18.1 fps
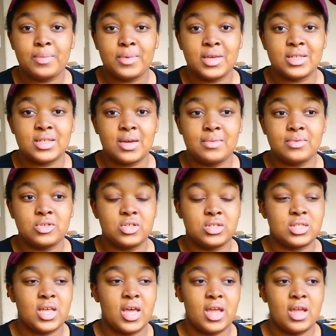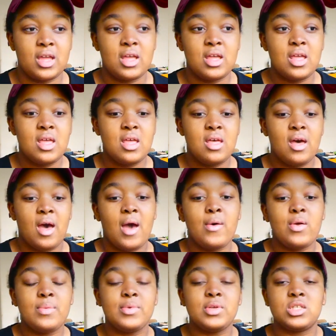Because I was just like, I
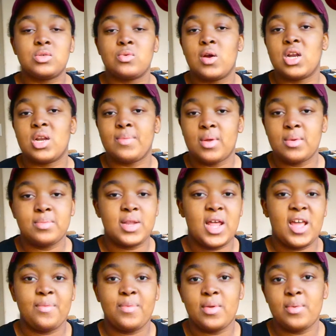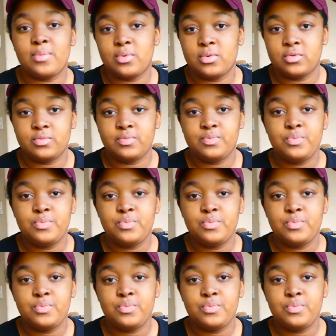want to be surrounded by black people.